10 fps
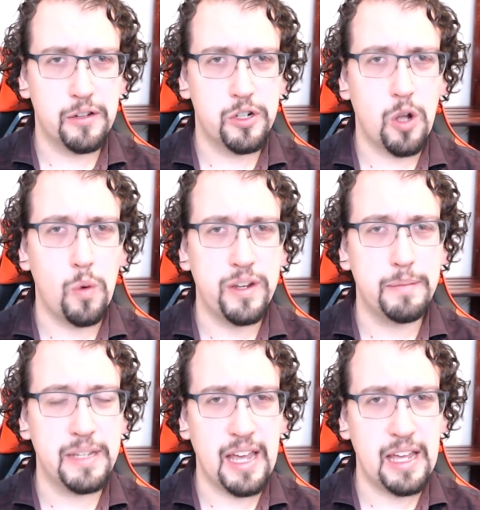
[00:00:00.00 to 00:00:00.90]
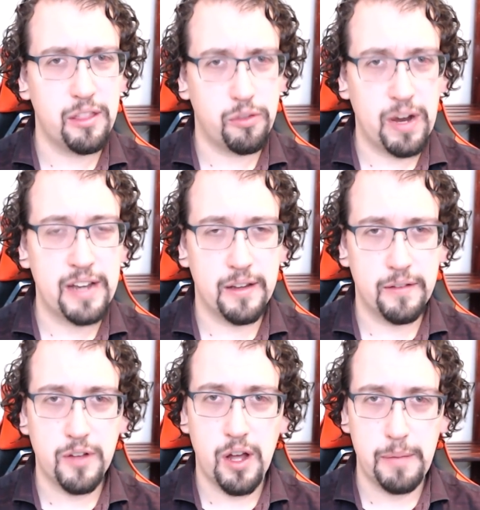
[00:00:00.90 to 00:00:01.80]
should always be a threat
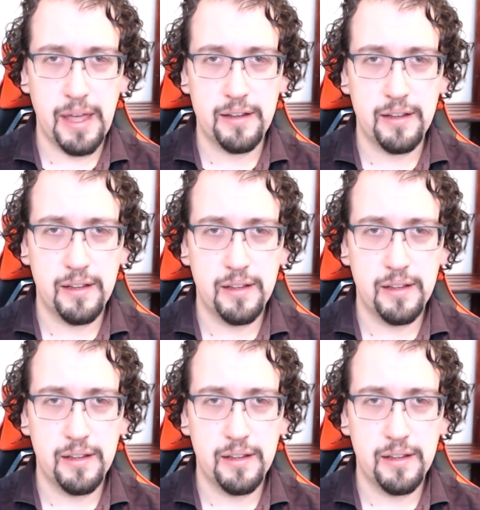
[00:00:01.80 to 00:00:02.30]
of combat.